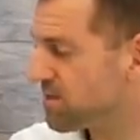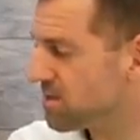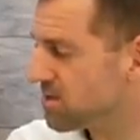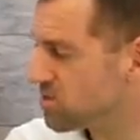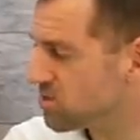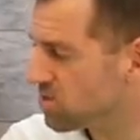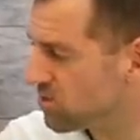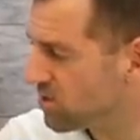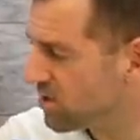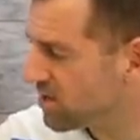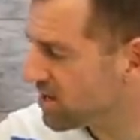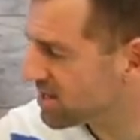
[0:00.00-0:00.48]

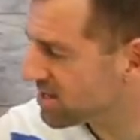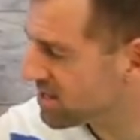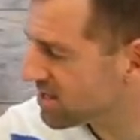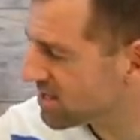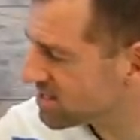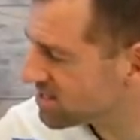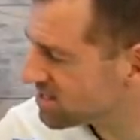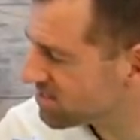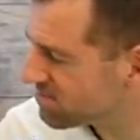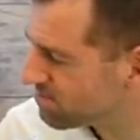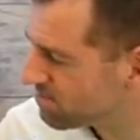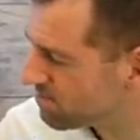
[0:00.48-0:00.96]
So look at
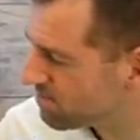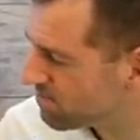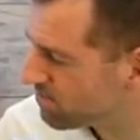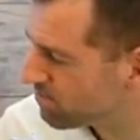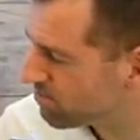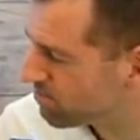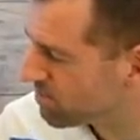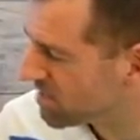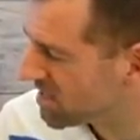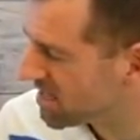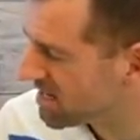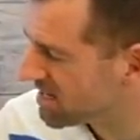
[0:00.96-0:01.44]
this
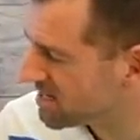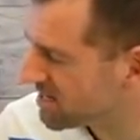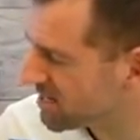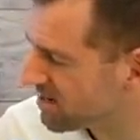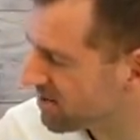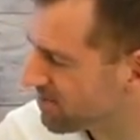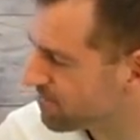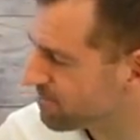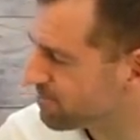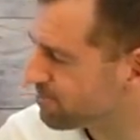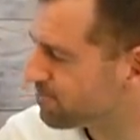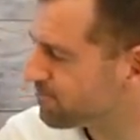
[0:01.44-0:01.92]
plate
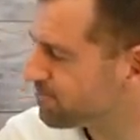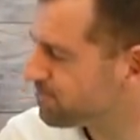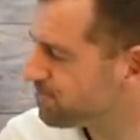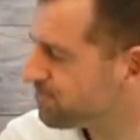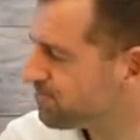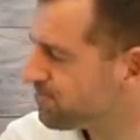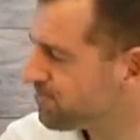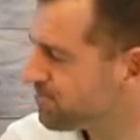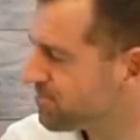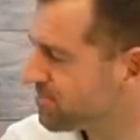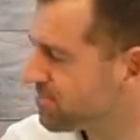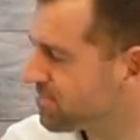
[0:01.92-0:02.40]
here.
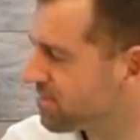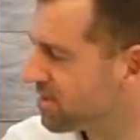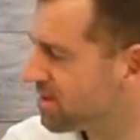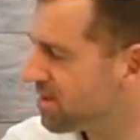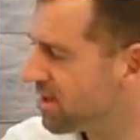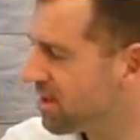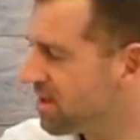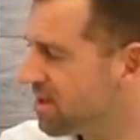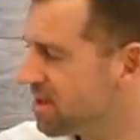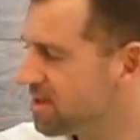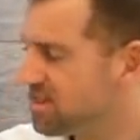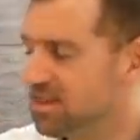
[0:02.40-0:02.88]
Mmm,
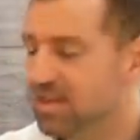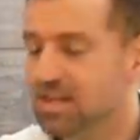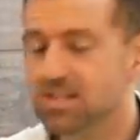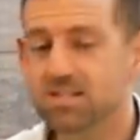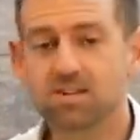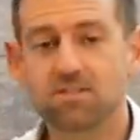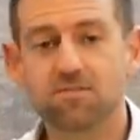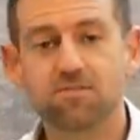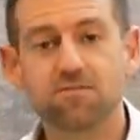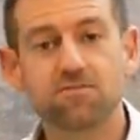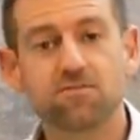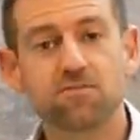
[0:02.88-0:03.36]

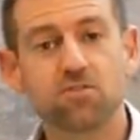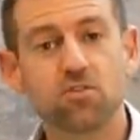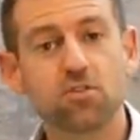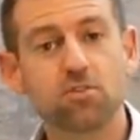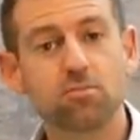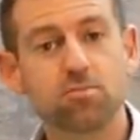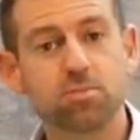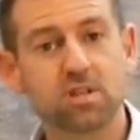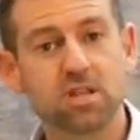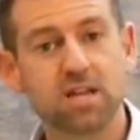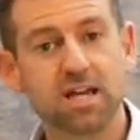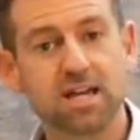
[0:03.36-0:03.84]
that's a
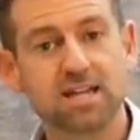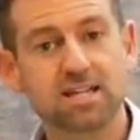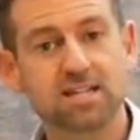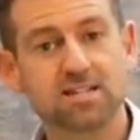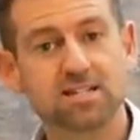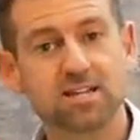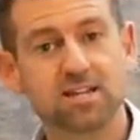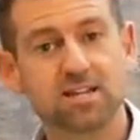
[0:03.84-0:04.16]
full plate.